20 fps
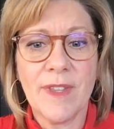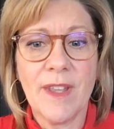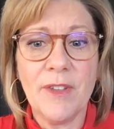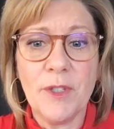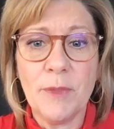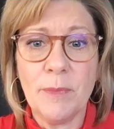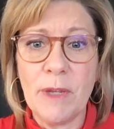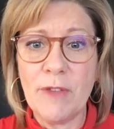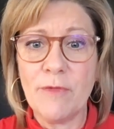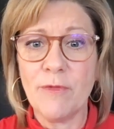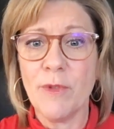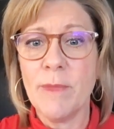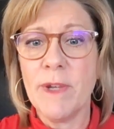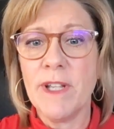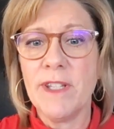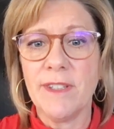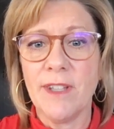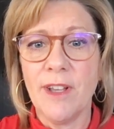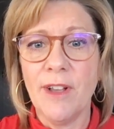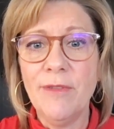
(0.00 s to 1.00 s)
I'll speak for
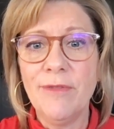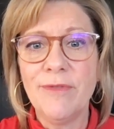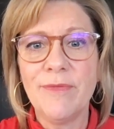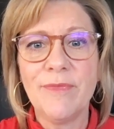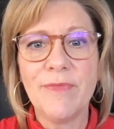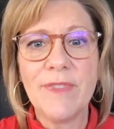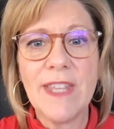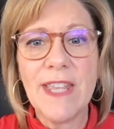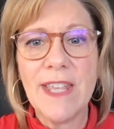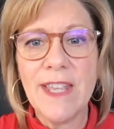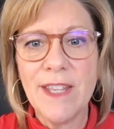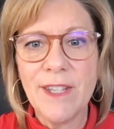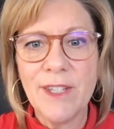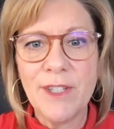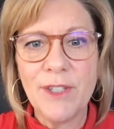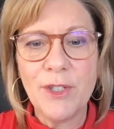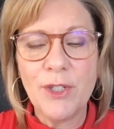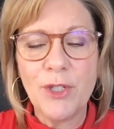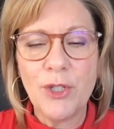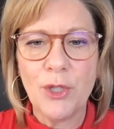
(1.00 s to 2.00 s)
myself,
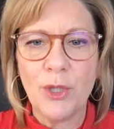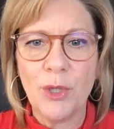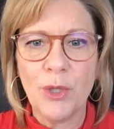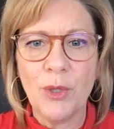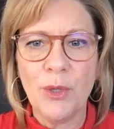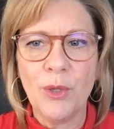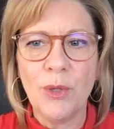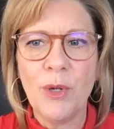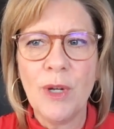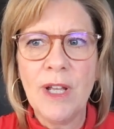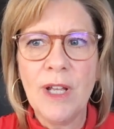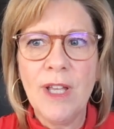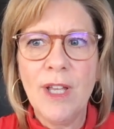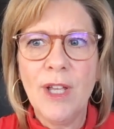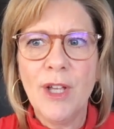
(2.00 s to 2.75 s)
is to